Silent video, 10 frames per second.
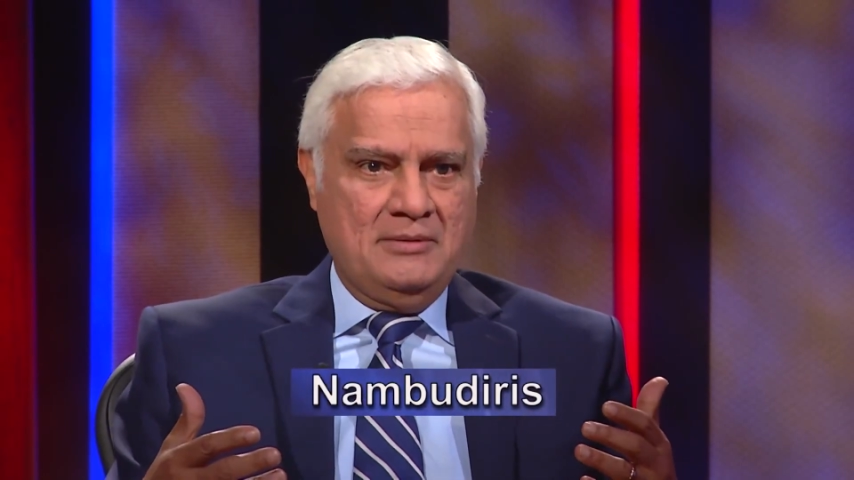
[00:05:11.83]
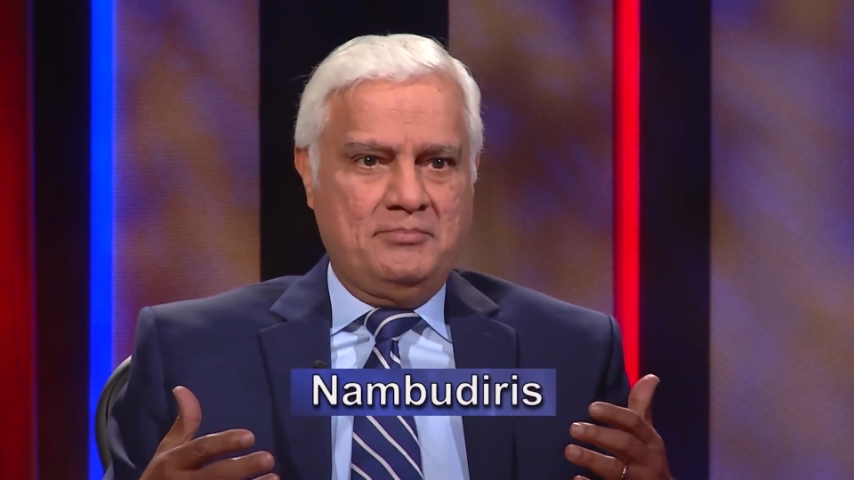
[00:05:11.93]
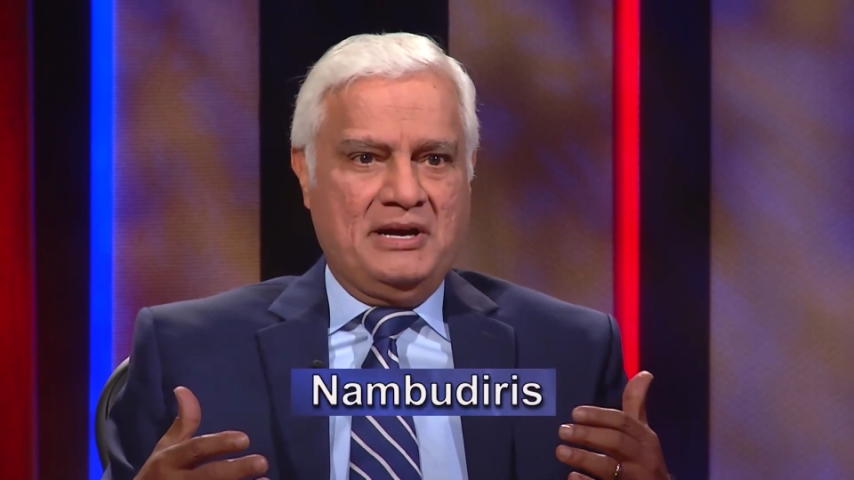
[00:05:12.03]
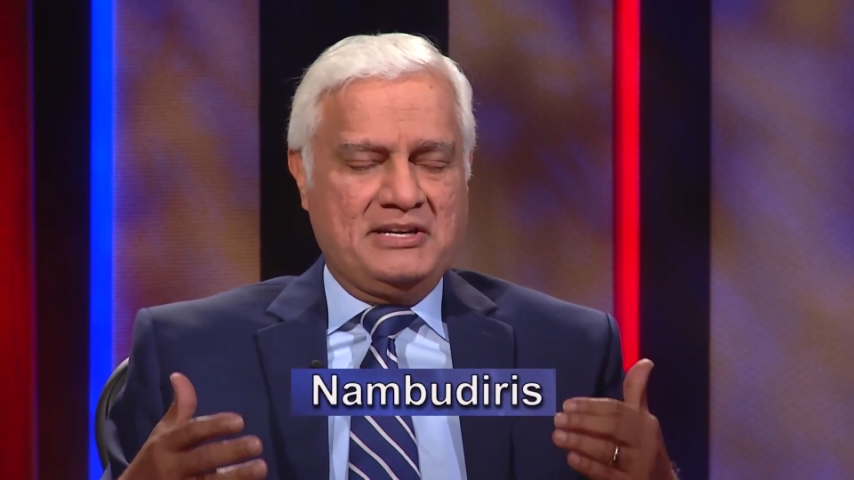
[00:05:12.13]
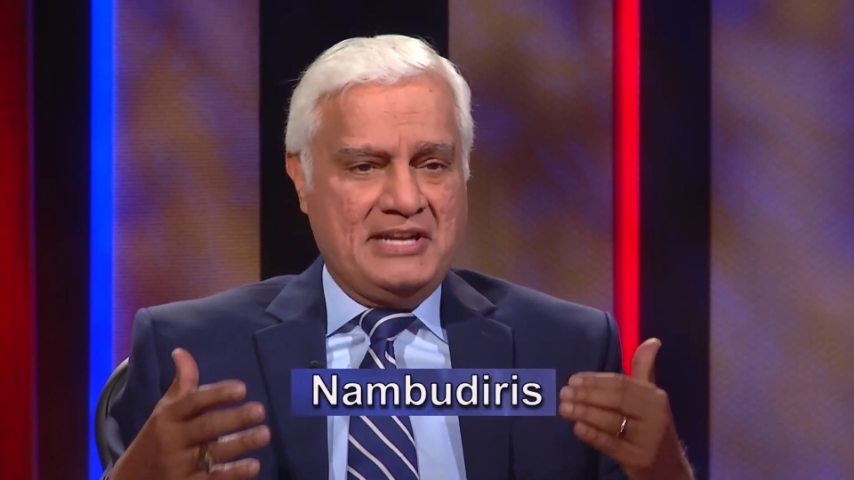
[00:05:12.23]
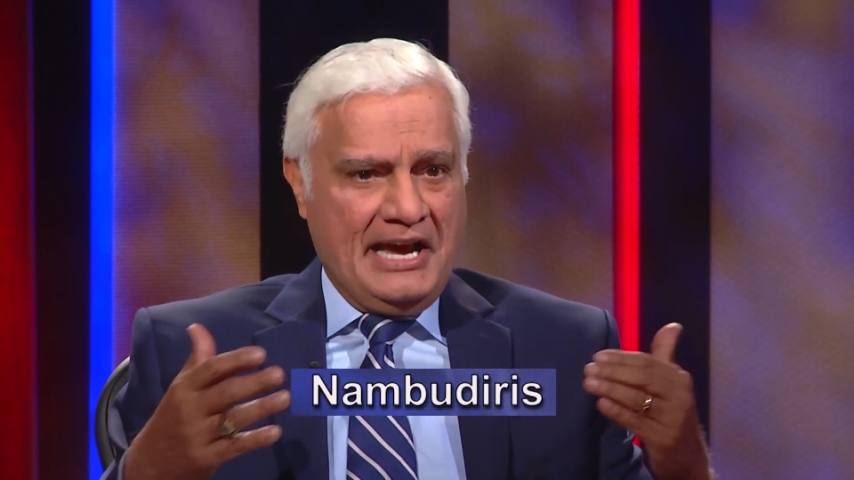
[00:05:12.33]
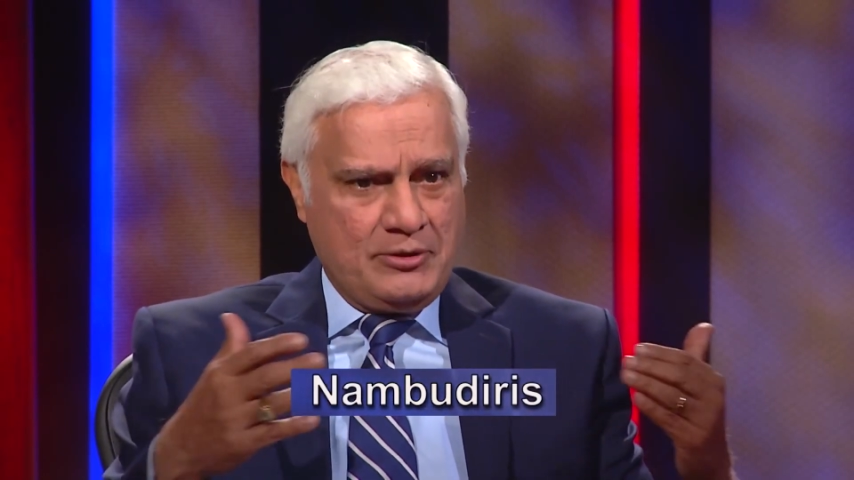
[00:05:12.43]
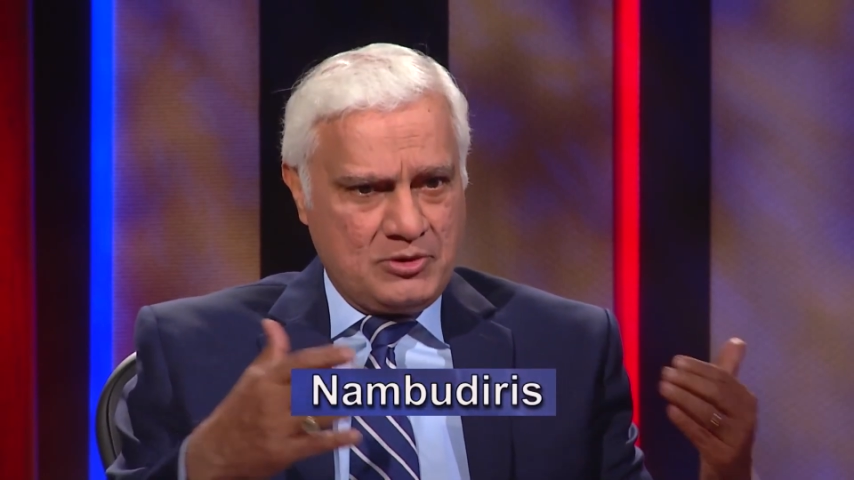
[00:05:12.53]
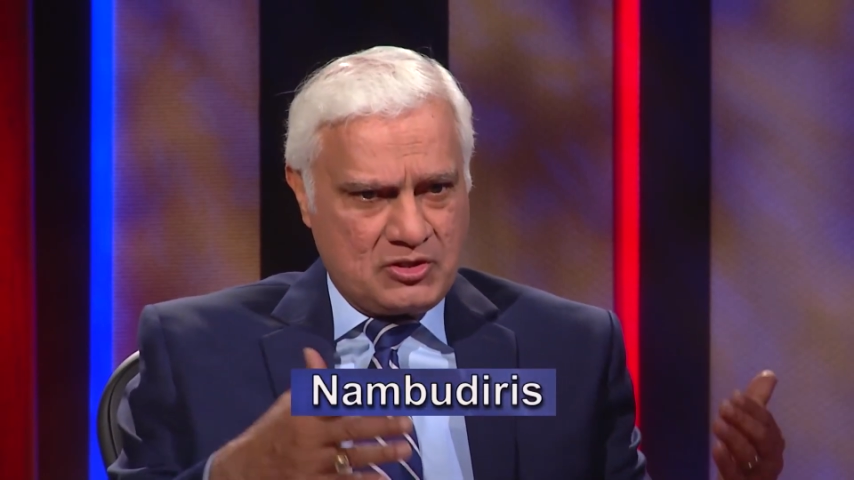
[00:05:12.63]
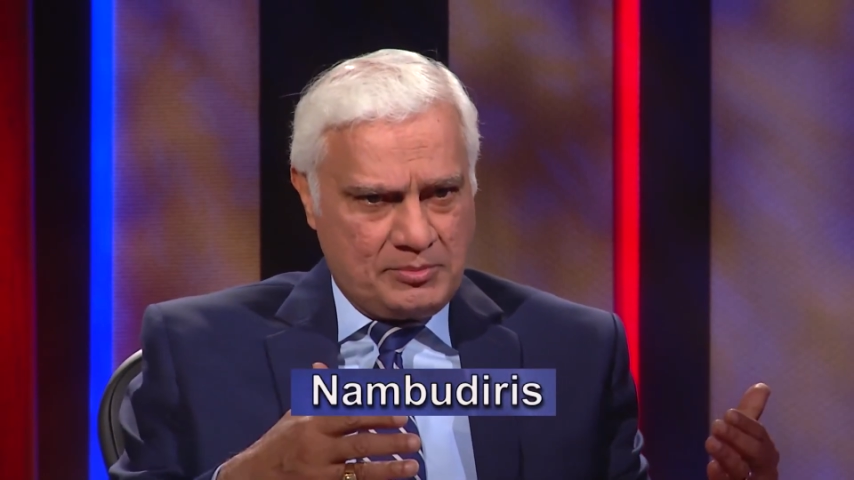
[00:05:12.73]
My
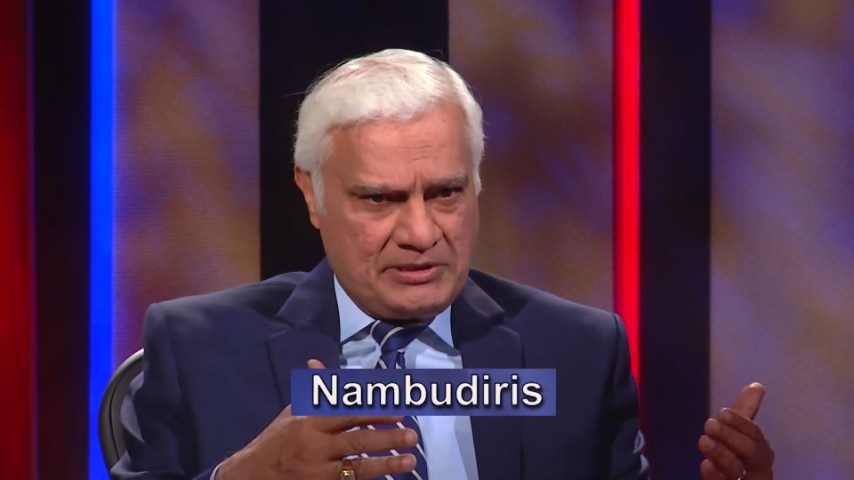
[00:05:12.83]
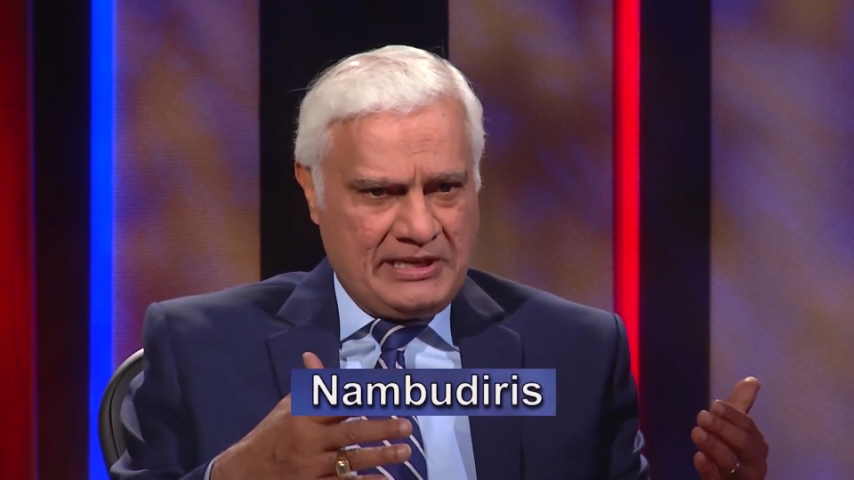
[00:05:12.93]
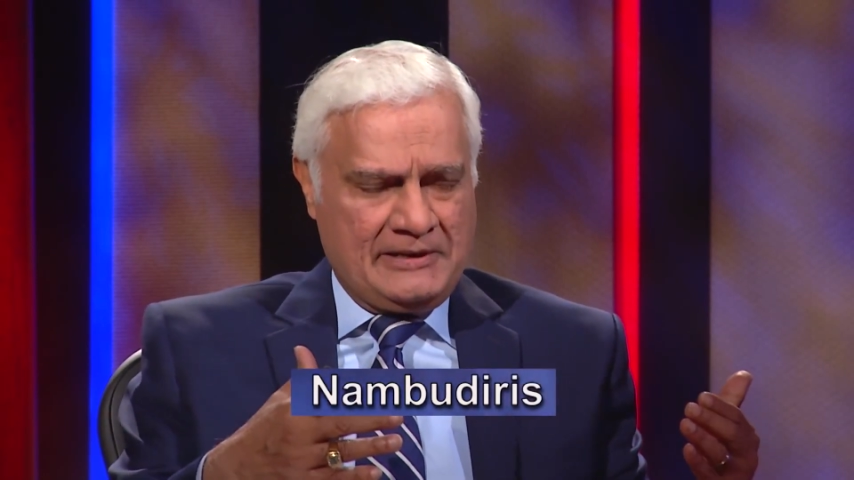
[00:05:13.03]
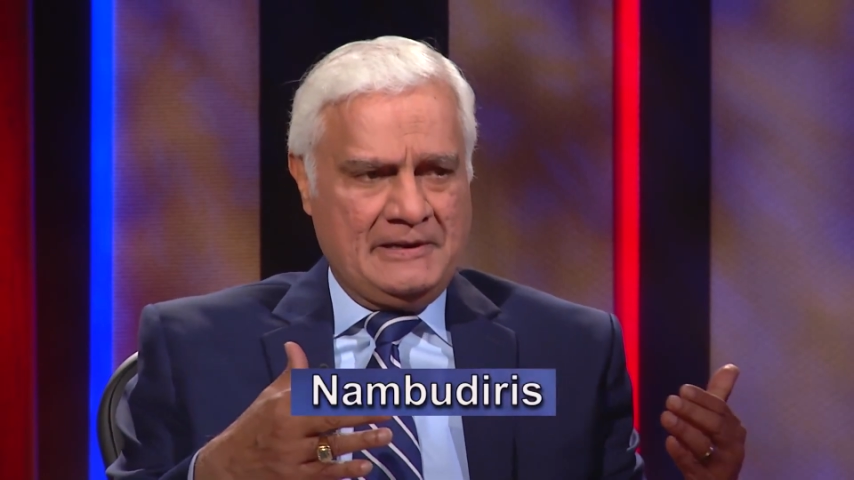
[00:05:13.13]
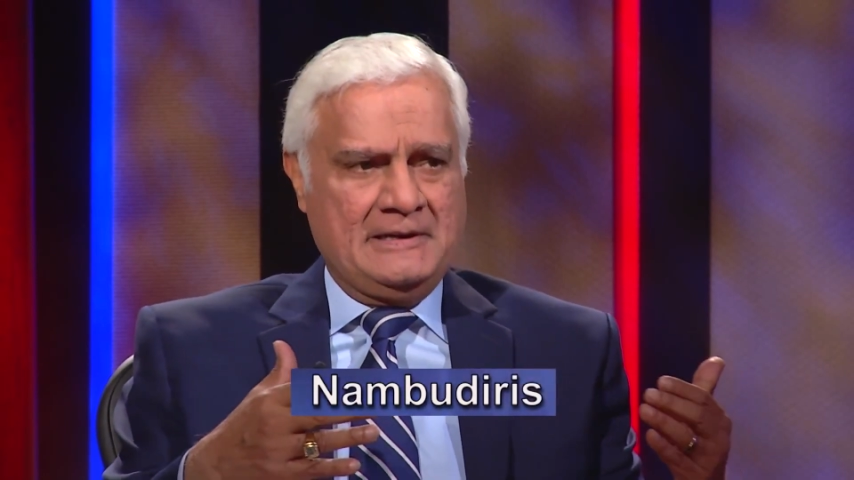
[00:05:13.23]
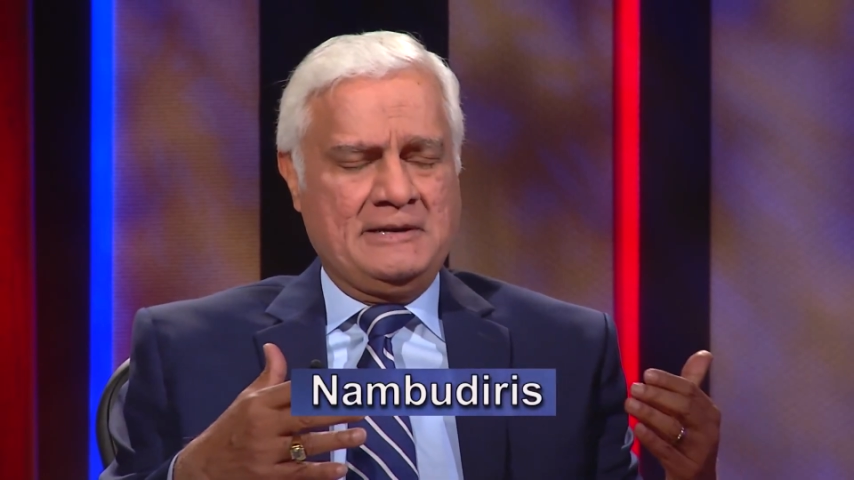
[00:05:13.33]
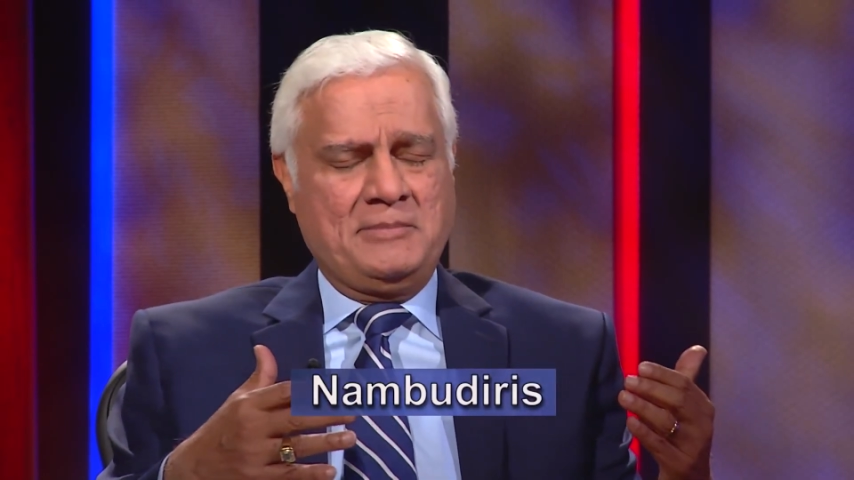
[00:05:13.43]
dad was from Kerala,